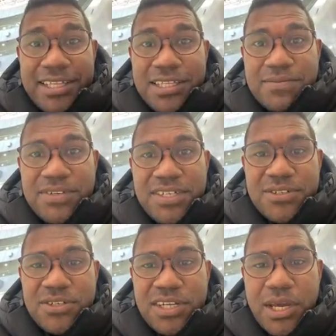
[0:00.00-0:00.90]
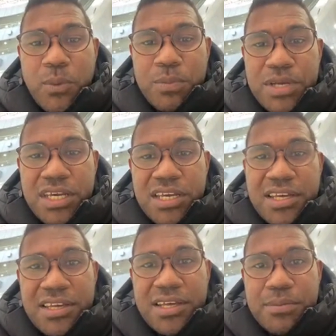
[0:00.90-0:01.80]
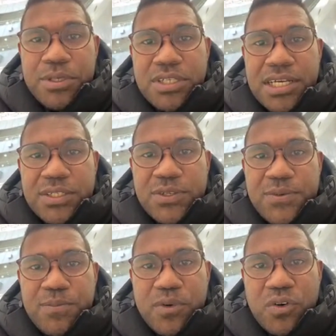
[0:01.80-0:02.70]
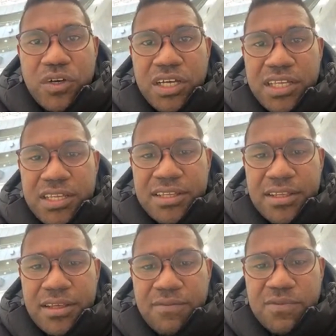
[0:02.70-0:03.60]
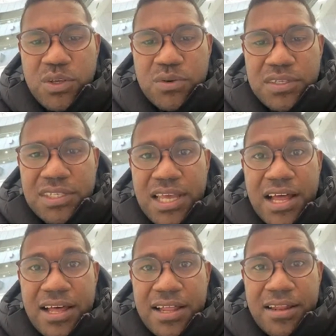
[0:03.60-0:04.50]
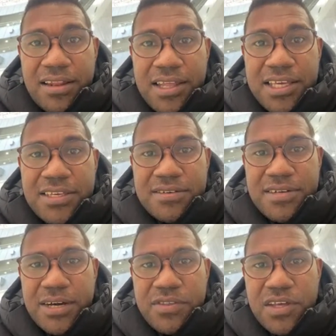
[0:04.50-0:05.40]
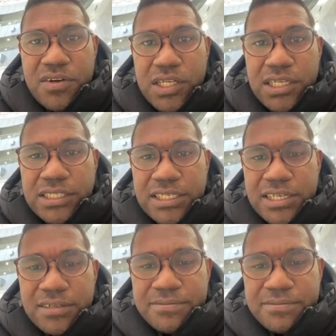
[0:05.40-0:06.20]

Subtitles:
this video so that it will be pushed out to more viewers like you out there on the internet.